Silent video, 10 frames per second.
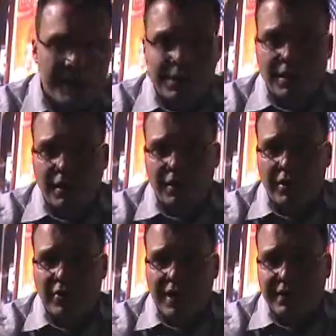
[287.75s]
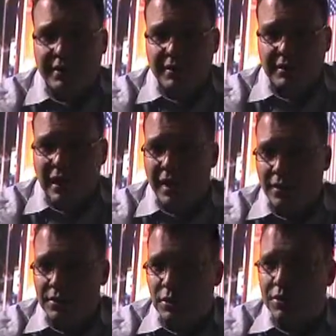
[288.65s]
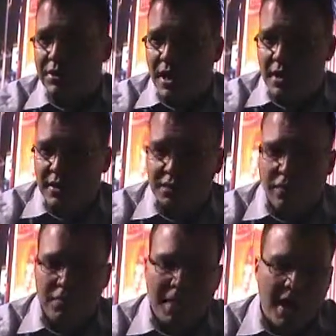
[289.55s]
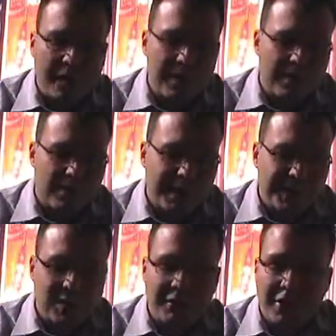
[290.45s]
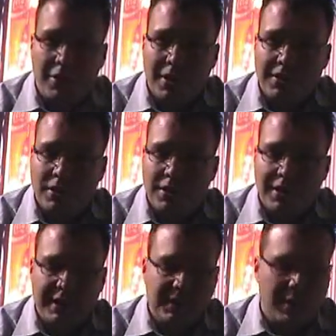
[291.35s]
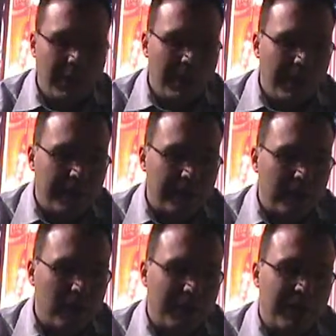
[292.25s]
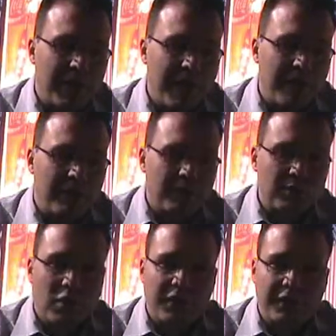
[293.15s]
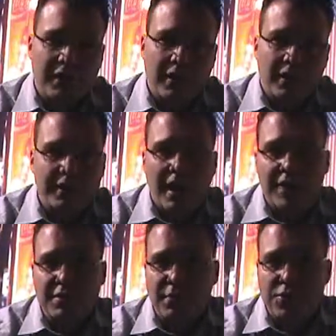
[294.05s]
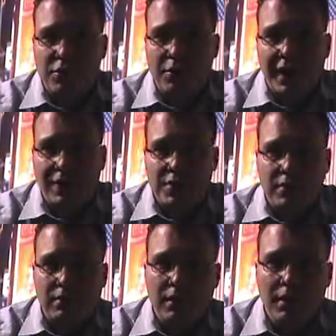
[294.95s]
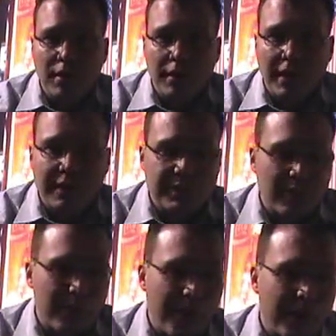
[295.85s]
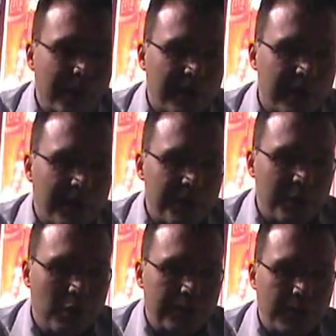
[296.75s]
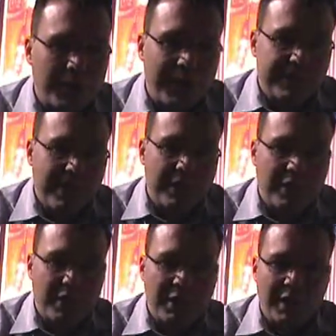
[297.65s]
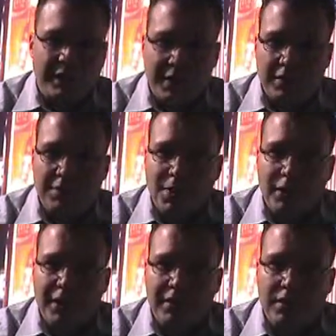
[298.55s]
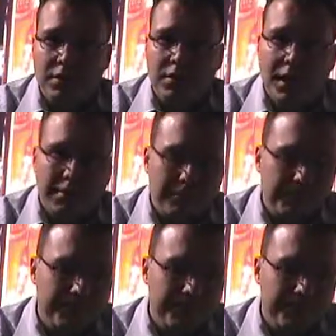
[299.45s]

and it's done in the Crianza style, so it's not as full-bodied as the rest of the Riojas on your list. It's a little bit lighter and softer, not as much oak aging. Again, still American and French oak, so it has that creaminess and smokiness as well.